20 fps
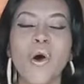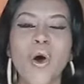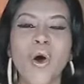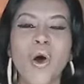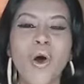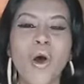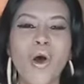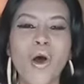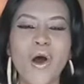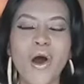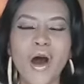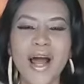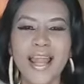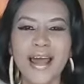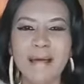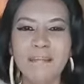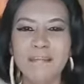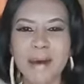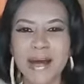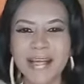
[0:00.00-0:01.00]
All
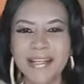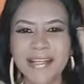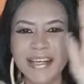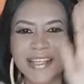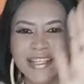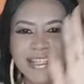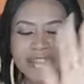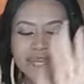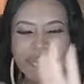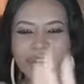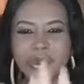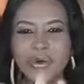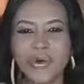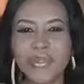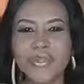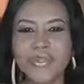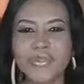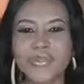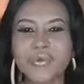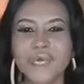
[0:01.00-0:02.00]
abundance
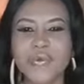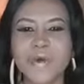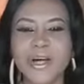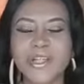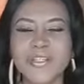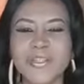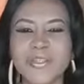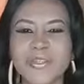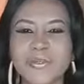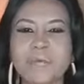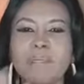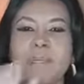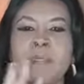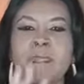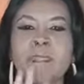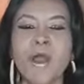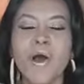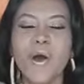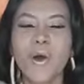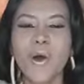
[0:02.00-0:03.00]
flows towards
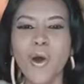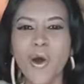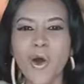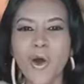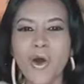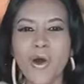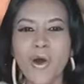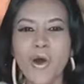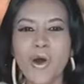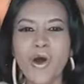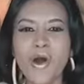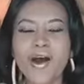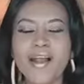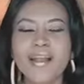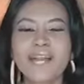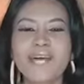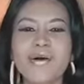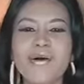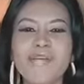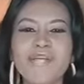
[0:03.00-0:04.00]
you.
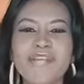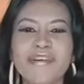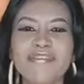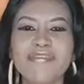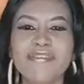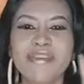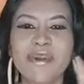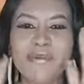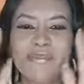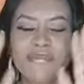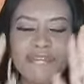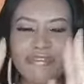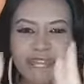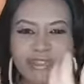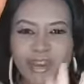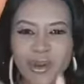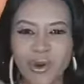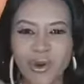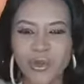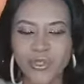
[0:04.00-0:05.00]
All overflow
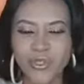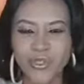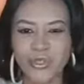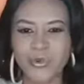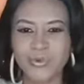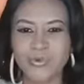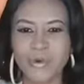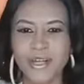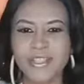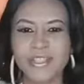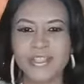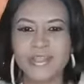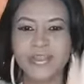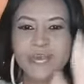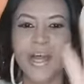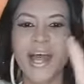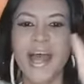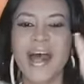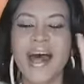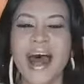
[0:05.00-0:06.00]
flows towards
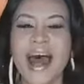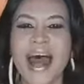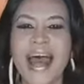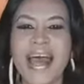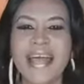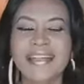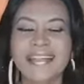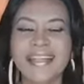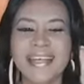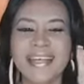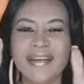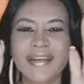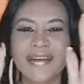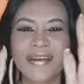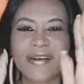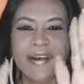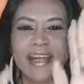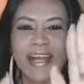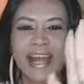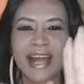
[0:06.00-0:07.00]
you. I
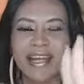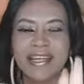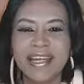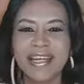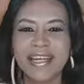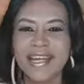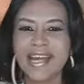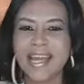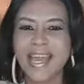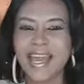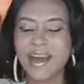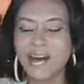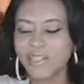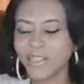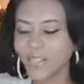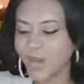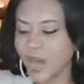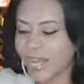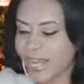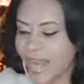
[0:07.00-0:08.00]
decree and declare
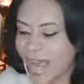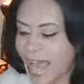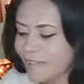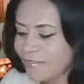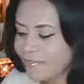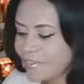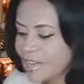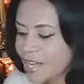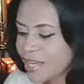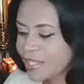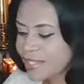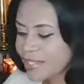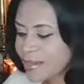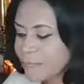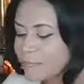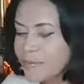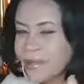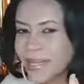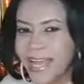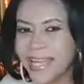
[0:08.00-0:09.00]
on your life
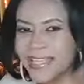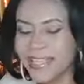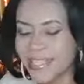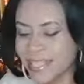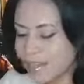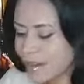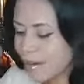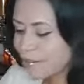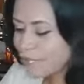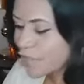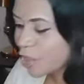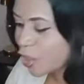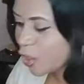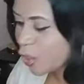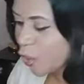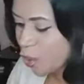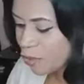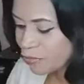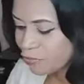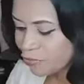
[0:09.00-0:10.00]
the blessing of the
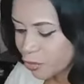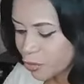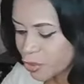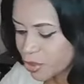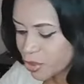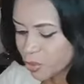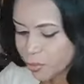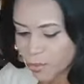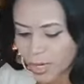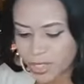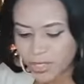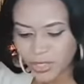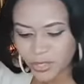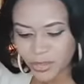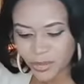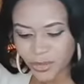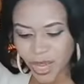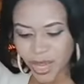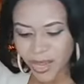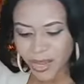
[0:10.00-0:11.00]
Lord flows towards
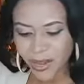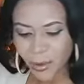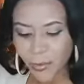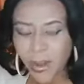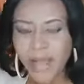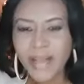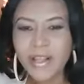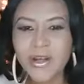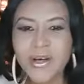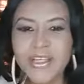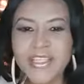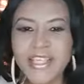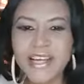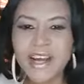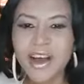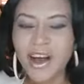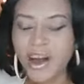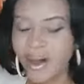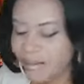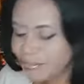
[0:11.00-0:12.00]
you. We're
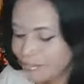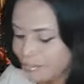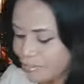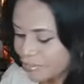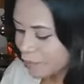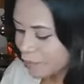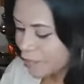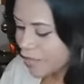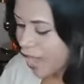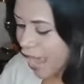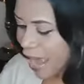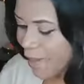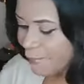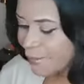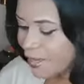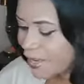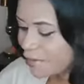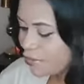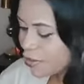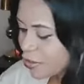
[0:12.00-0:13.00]
closing off.
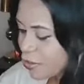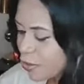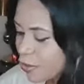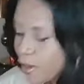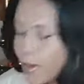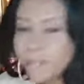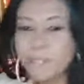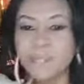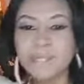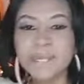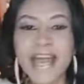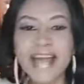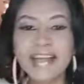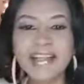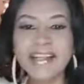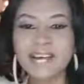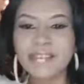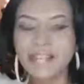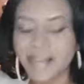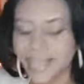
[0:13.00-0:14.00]
I'm giving you a
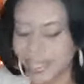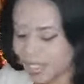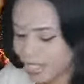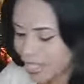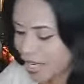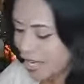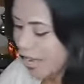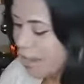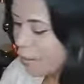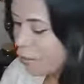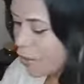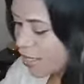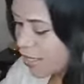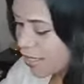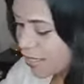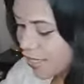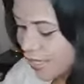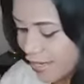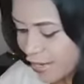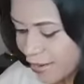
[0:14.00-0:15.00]
declaration. I want
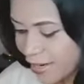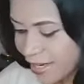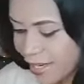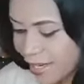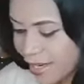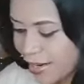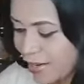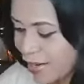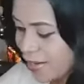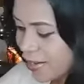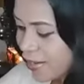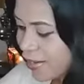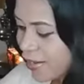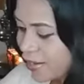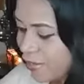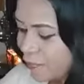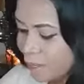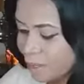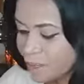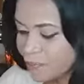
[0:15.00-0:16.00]
to declare,
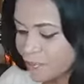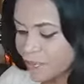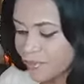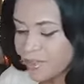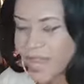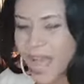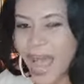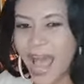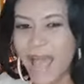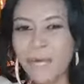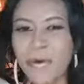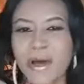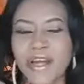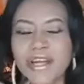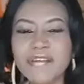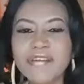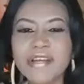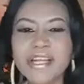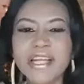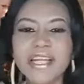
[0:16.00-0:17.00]
I
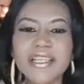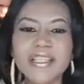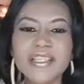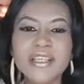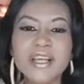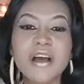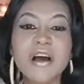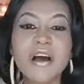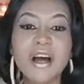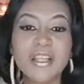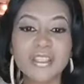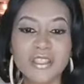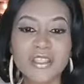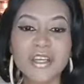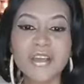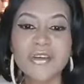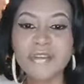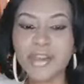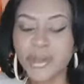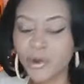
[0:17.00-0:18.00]
want to release God's
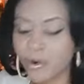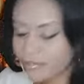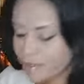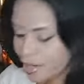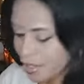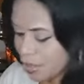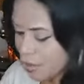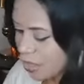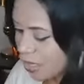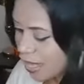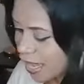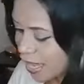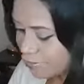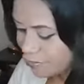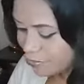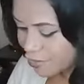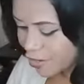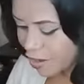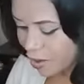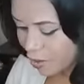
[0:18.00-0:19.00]
decree over your life now.